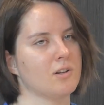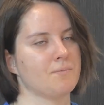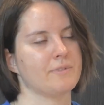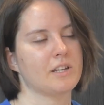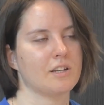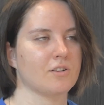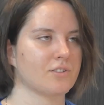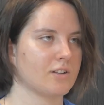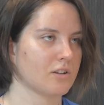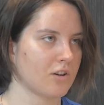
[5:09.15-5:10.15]
And then there's a
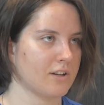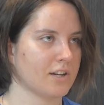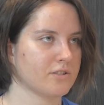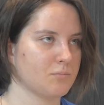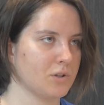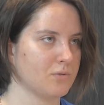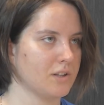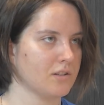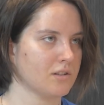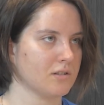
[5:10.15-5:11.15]
little connection
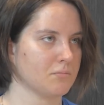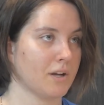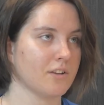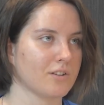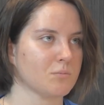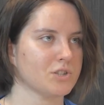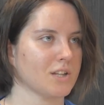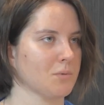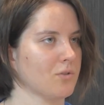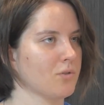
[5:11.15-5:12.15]
between the main subjects,
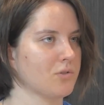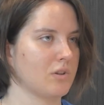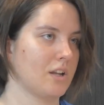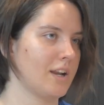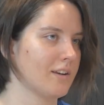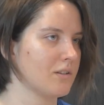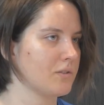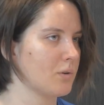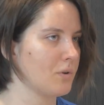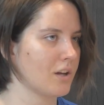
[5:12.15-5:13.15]
but also the electives
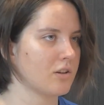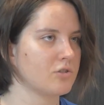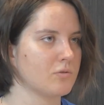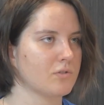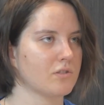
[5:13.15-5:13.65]
that we can choose.